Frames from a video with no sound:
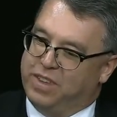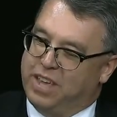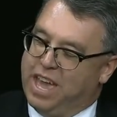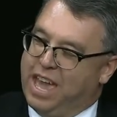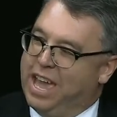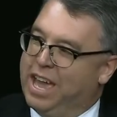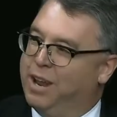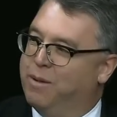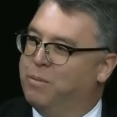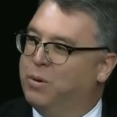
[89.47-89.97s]

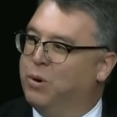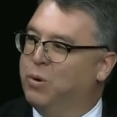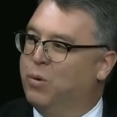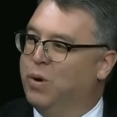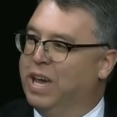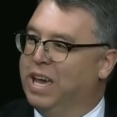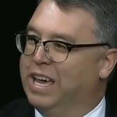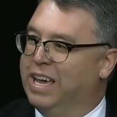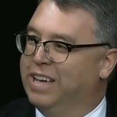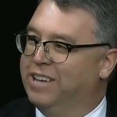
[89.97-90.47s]
animal
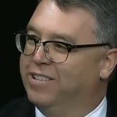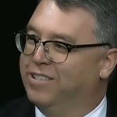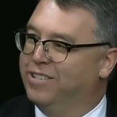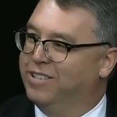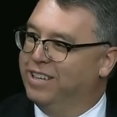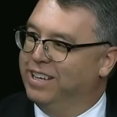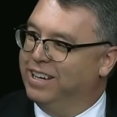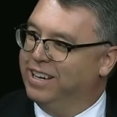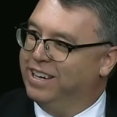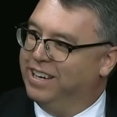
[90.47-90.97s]
waste
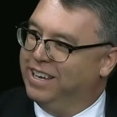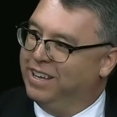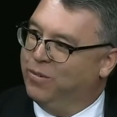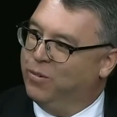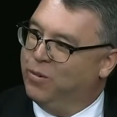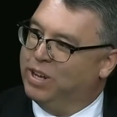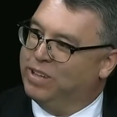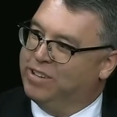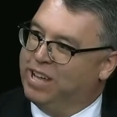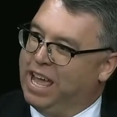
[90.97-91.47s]
and
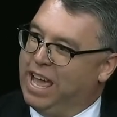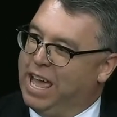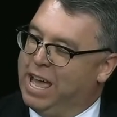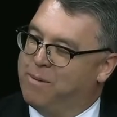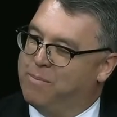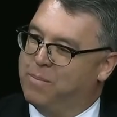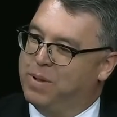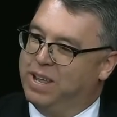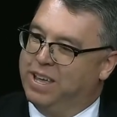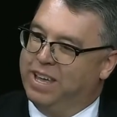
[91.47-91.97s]
what's
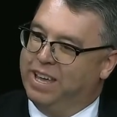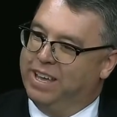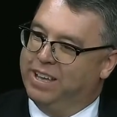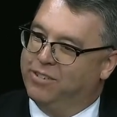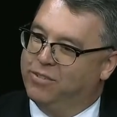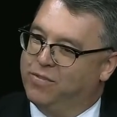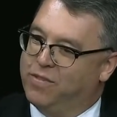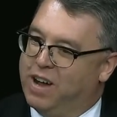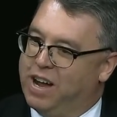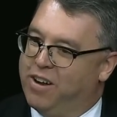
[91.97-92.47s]
happening as
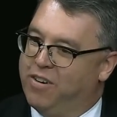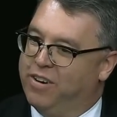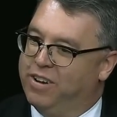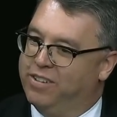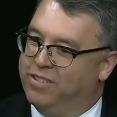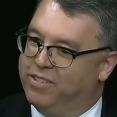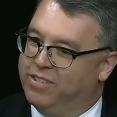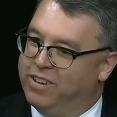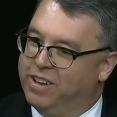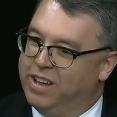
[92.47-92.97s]
far
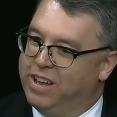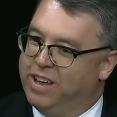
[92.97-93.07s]
as